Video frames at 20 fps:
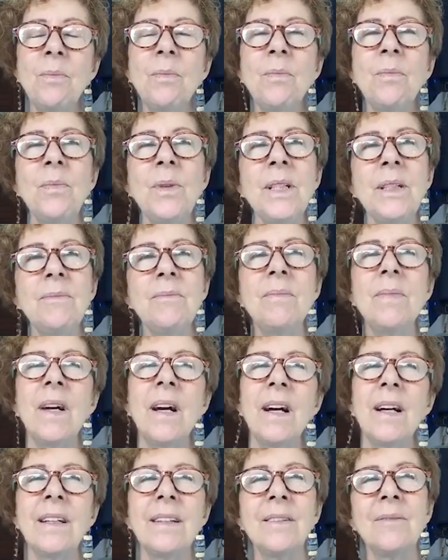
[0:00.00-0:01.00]
we're
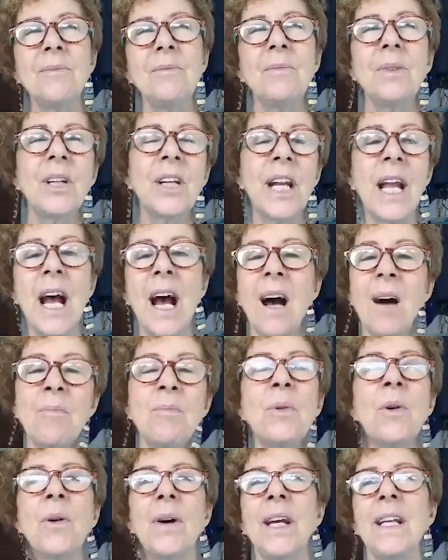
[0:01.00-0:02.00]
going to
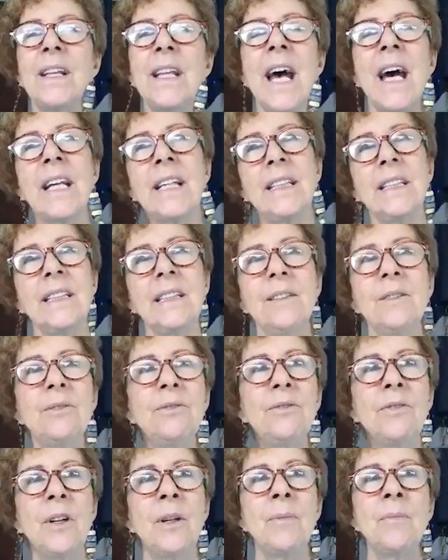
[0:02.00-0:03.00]
upgrade that a little
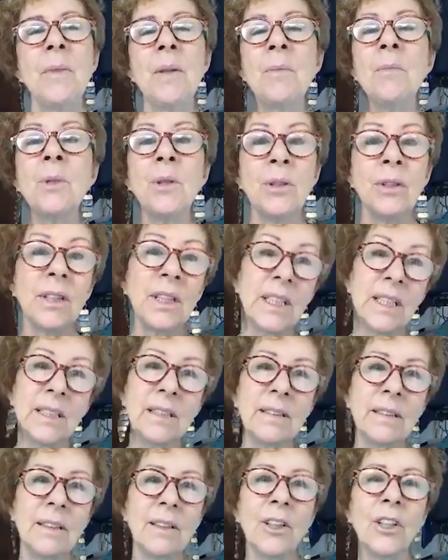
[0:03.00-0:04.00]
from the
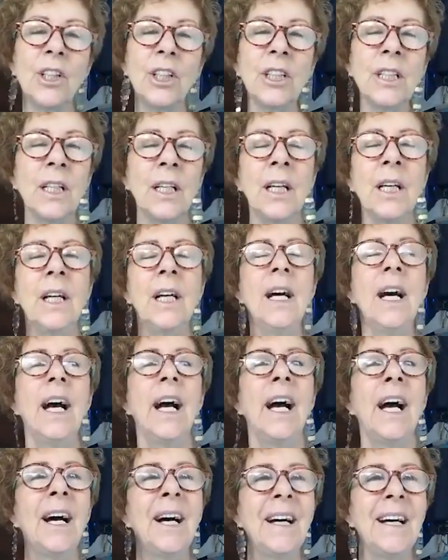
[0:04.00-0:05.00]
Merlin look
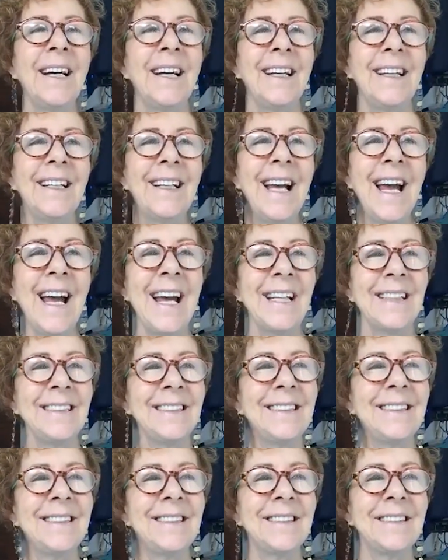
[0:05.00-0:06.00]

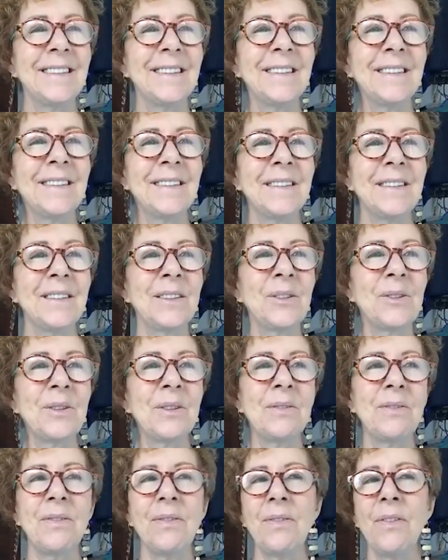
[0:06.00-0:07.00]
and sort
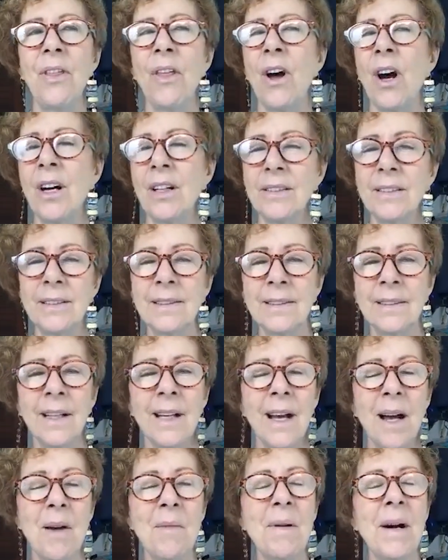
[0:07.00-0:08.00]
of thoughts
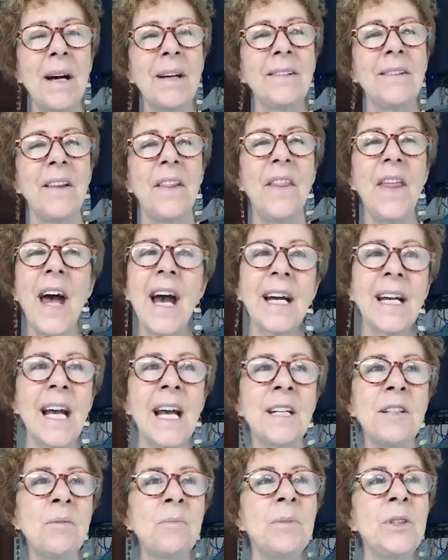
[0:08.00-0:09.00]
about that
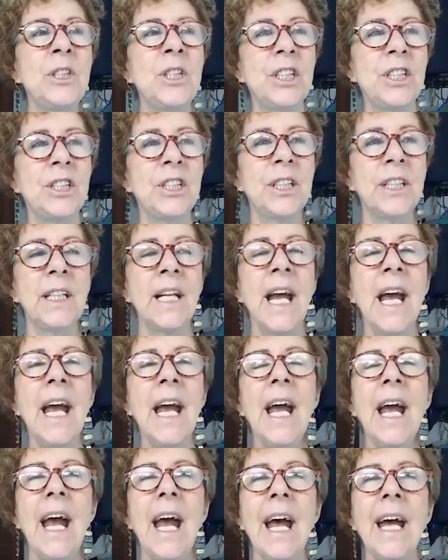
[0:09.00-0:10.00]
kind of magician,
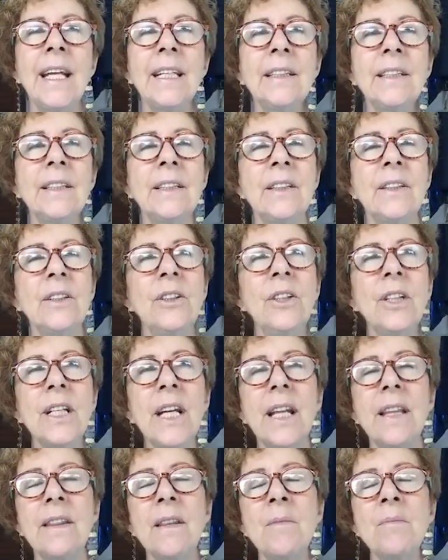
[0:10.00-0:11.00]
and look
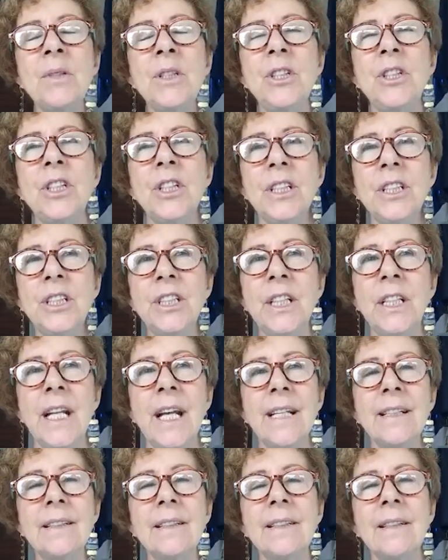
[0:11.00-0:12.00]
at the magician
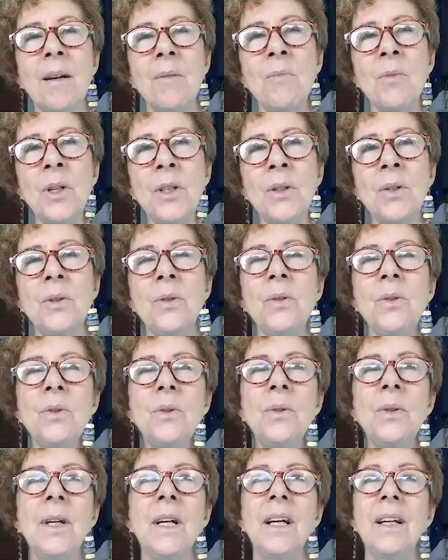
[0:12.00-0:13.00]
as someone
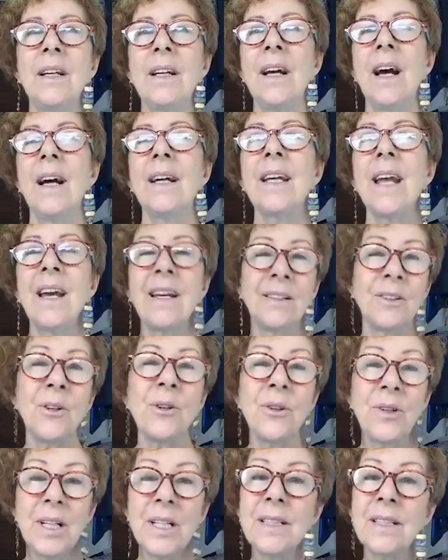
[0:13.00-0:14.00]
who, again,
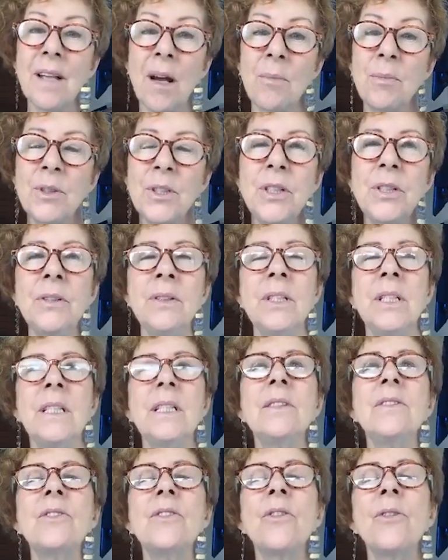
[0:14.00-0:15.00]
creates
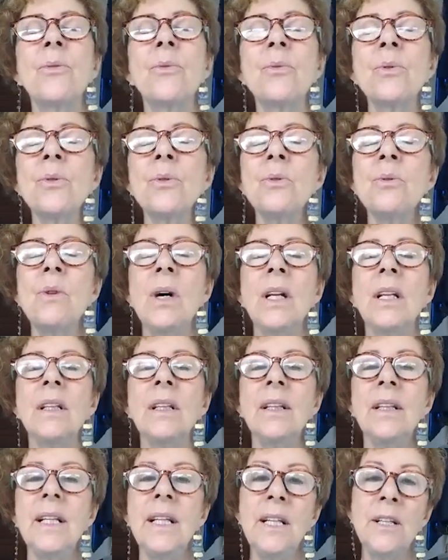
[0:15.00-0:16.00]
opportunities through
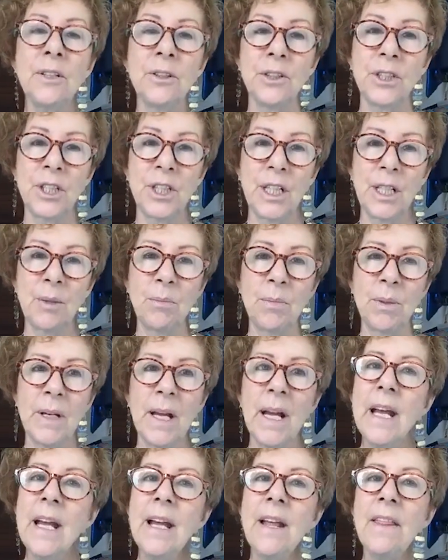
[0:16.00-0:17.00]
leadership
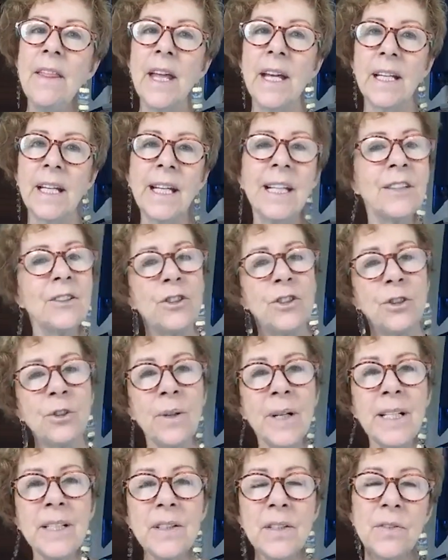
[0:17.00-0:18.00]
that can
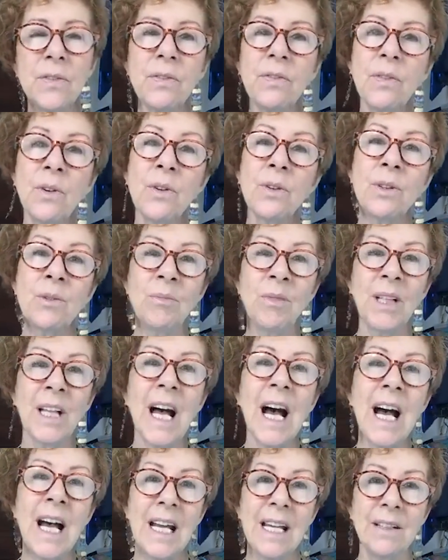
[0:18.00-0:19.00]
transform
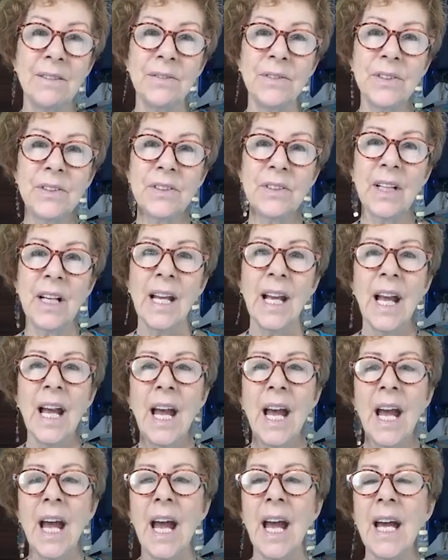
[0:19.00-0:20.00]
lives.
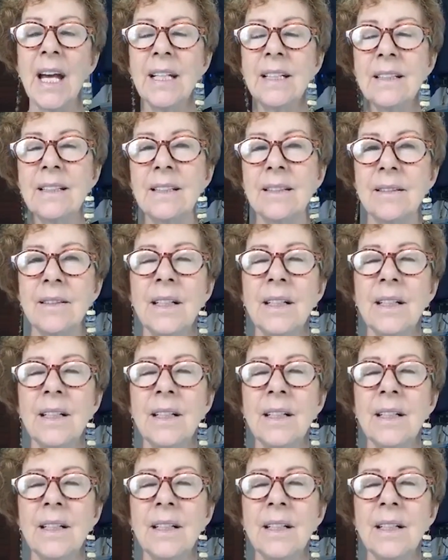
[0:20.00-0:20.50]
And,